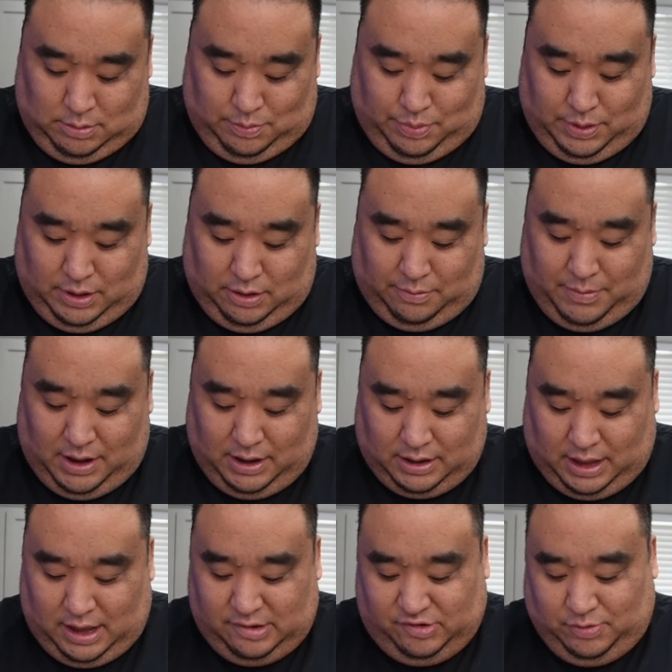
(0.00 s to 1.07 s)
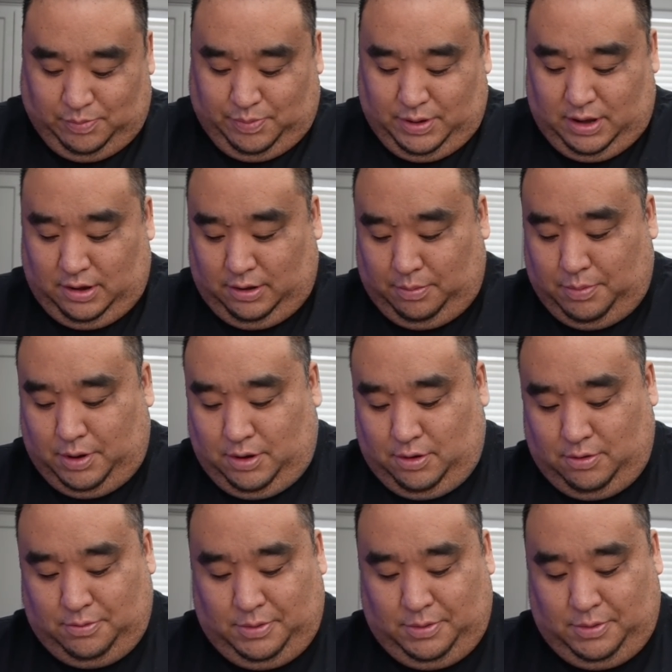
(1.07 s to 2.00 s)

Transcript: pill, medication pill, boom.